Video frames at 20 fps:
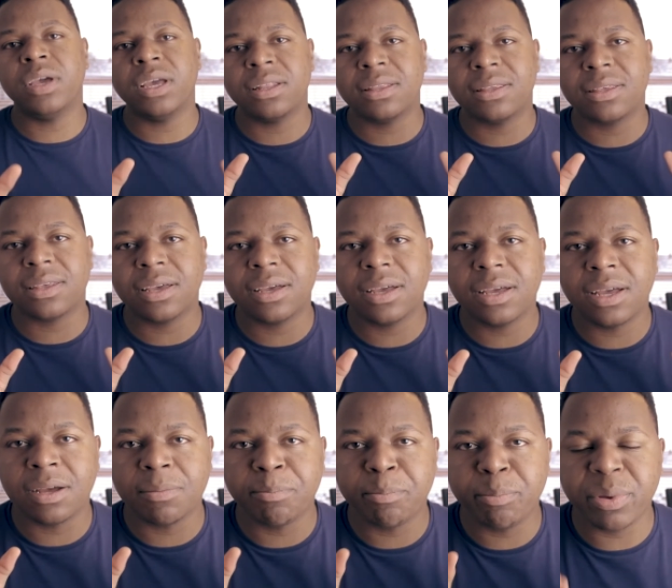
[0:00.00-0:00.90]
It's
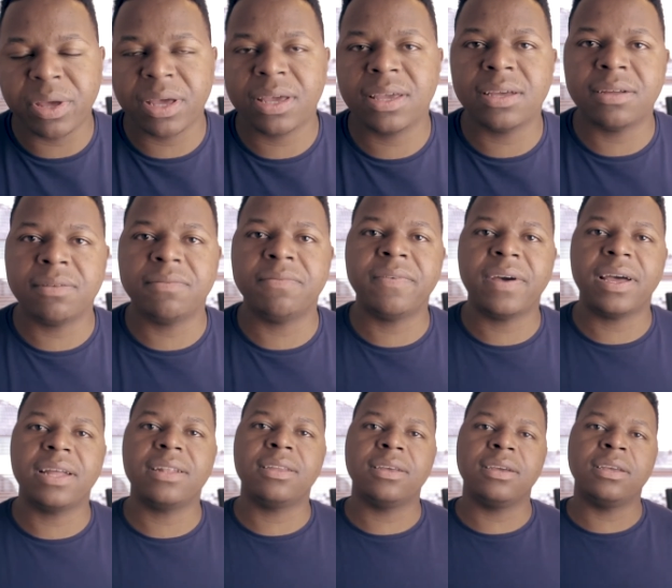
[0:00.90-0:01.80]
a big
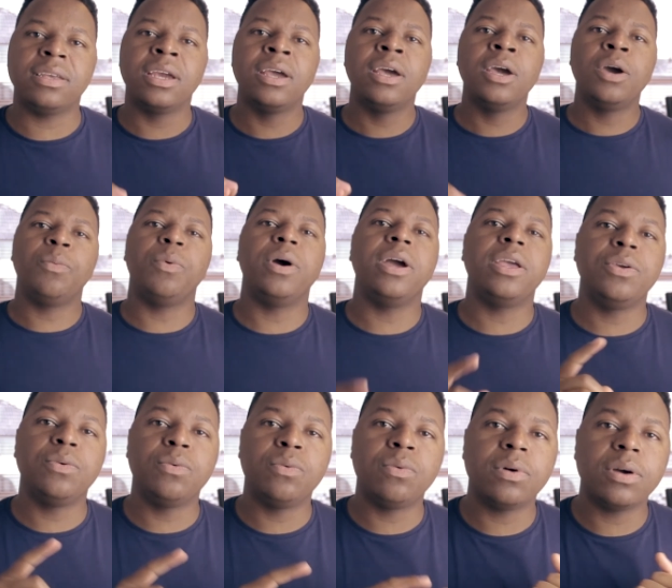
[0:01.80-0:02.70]
advantage where
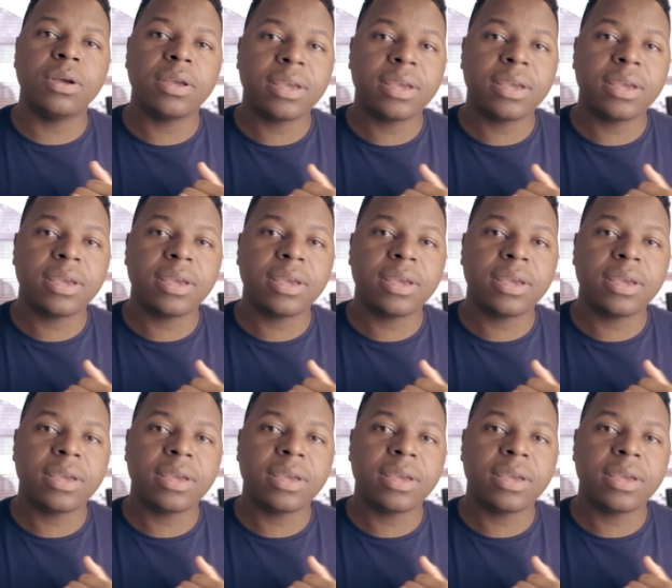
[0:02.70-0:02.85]
you